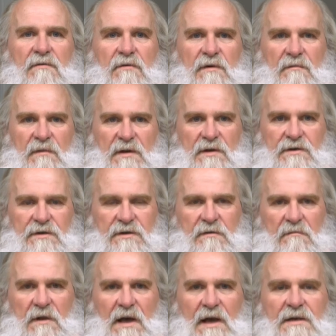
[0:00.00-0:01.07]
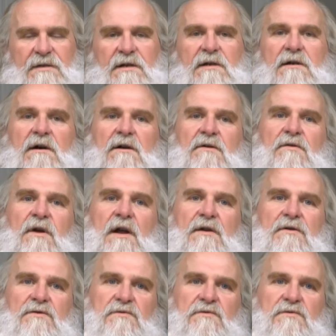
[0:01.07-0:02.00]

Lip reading: We mentioned the blasting contractors.